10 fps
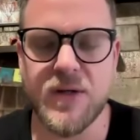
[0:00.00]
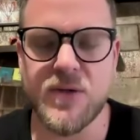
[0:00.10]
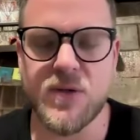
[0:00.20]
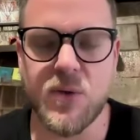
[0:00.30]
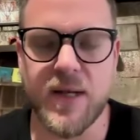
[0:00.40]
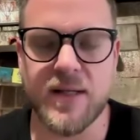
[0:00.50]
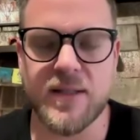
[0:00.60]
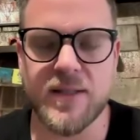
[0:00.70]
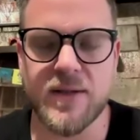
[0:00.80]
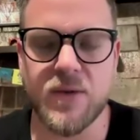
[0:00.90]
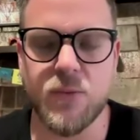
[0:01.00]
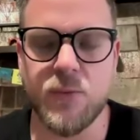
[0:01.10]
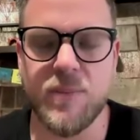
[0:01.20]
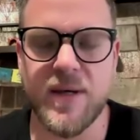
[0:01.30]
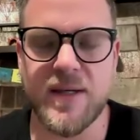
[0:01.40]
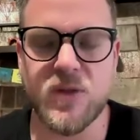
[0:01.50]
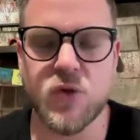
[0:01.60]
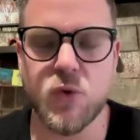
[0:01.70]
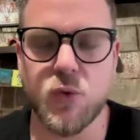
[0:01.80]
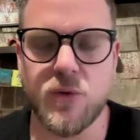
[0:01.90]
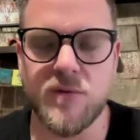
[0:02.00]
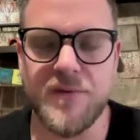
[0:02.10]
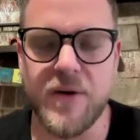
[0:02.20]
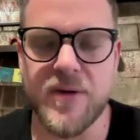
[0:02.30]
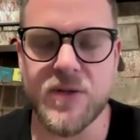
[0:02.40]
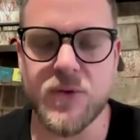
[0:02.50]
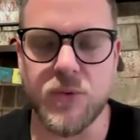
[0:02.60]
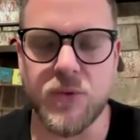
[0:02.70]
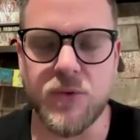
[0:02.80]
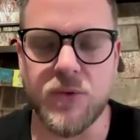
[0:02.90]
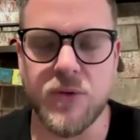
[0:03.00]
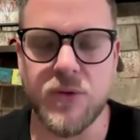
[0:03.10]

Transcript: so that we may soon, very soon,